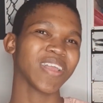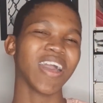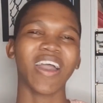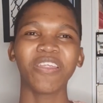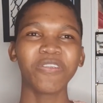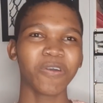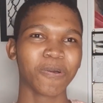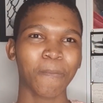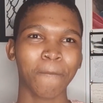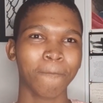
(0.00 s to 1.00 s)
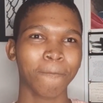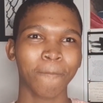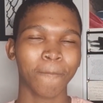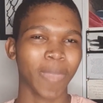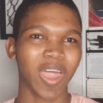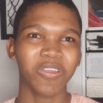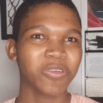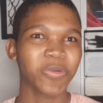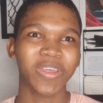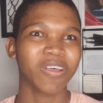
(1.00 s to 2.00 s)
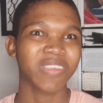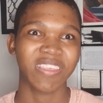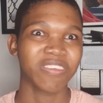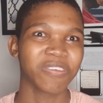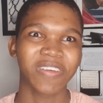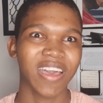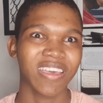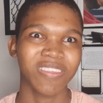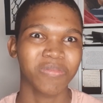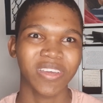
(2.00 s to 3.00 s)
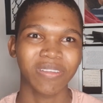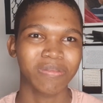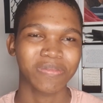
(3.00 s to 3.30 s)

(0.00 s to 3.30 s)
I don't know when I'll see you guys, but